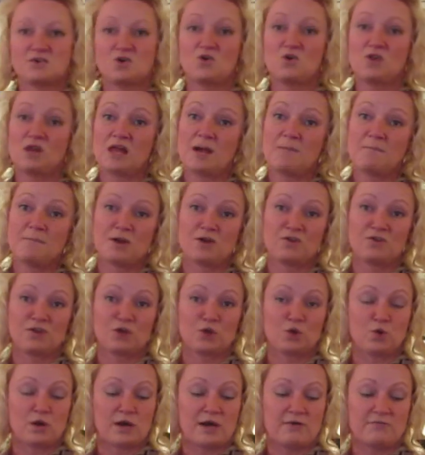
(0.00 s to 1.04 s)
a whole lot better than
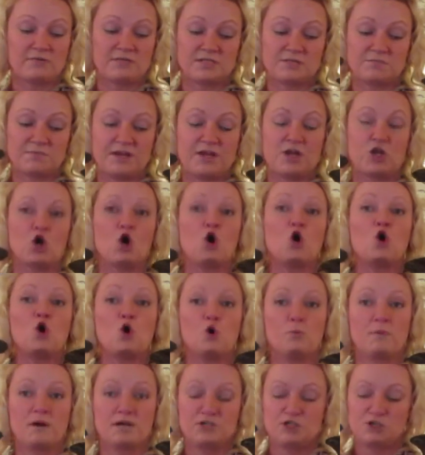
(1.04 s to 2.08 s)
going out and spending a
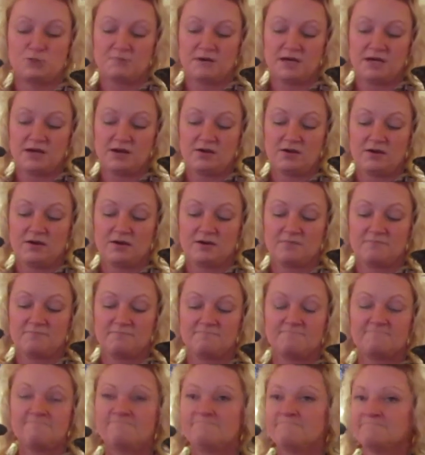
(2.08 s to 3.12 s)
whole bunch of money on them.
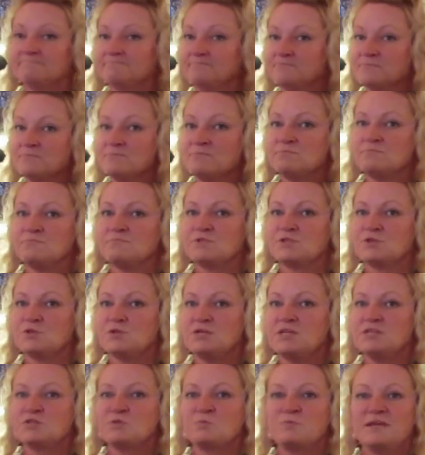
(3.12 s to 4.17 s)
So
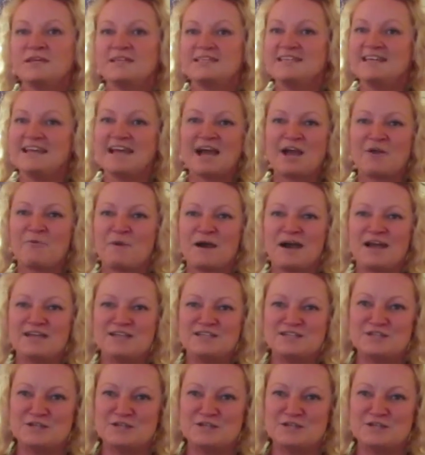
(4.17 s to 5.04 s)
these will be a DIY